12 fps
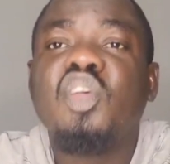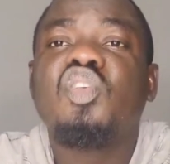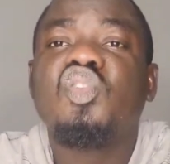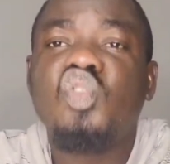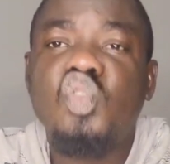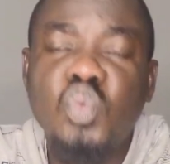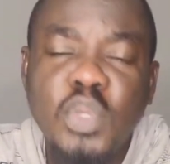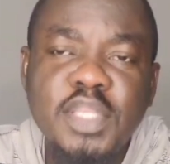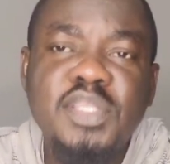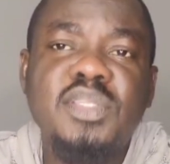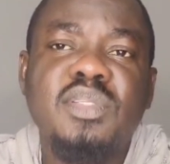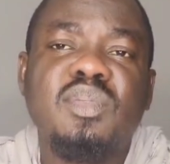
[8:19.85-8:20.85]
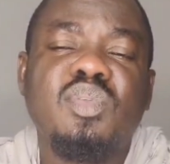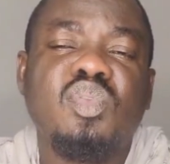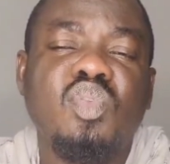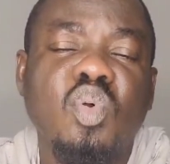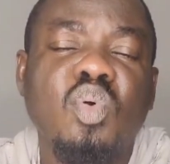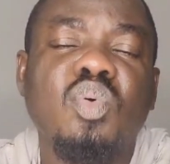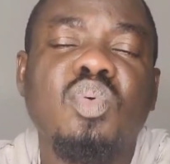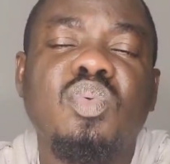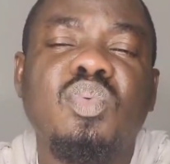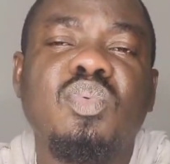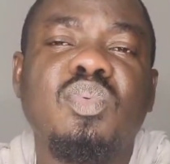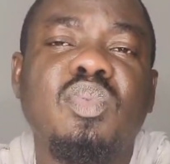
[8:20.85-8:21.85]
switch to
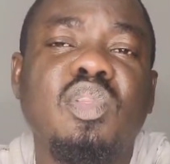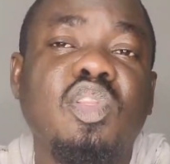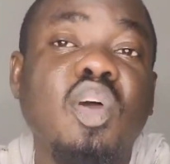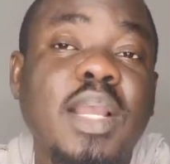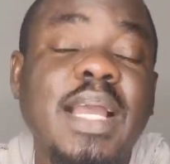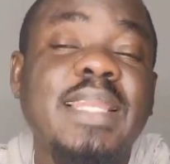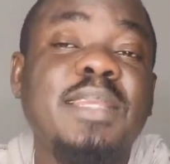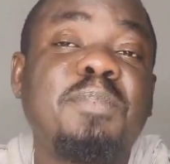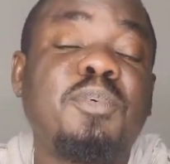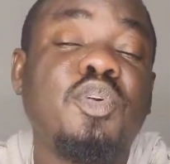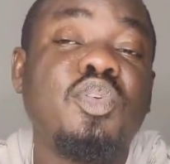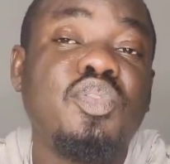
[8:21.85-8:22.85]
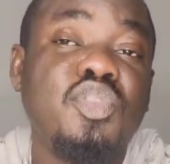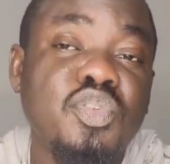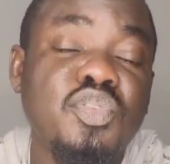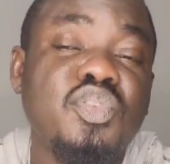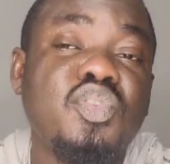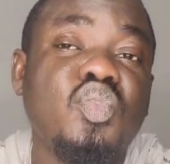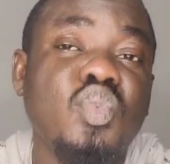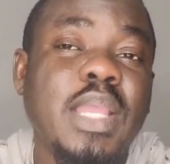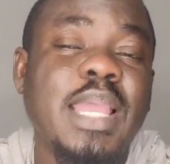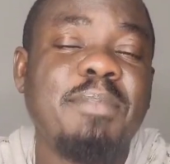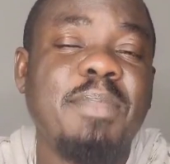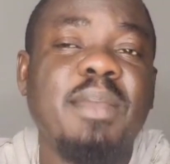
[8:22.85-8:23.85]
locally produced 2
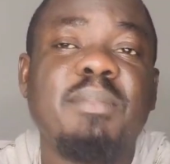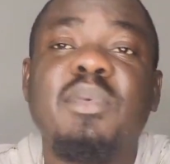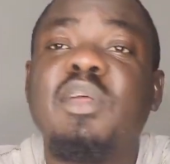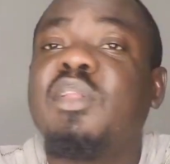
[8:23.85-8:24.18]
mm.